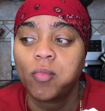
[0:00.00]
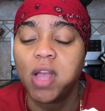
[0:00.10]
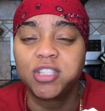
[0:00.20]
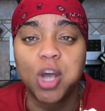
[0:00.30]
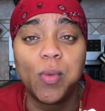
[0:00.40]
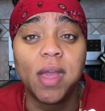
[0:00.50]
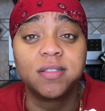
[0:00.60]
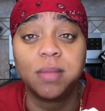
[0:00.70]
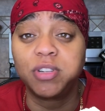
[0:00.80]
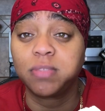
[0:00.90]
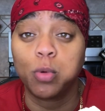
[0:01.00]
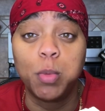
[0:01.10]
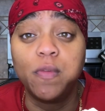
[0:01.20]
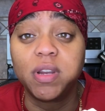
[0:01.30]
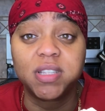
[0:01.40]
And so we ended up just
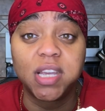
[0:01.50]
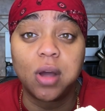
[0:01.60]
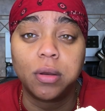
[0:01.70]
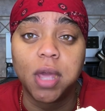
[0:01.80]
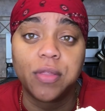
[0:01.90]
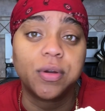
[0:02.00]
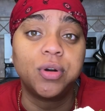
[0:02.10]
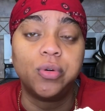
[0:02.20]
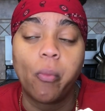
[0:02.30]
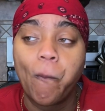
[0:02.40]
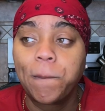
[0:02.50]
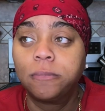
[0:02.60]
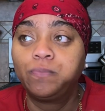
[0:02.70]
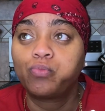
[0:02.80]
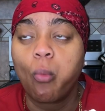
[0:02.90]
removing the scene altogether. Cool.
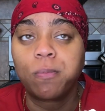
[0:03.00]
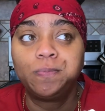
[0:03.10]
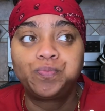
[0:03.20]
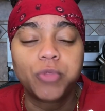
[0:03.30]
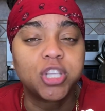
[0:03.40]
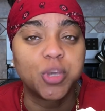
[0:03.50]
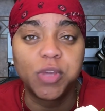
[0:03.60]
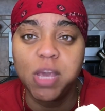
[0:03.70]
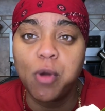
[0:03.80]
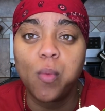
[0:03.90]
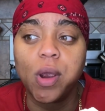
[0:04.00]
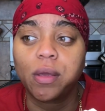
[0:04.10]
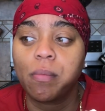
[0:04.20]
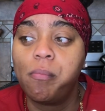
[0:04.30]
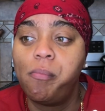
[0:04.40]
So we keep on
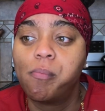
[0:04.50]
working.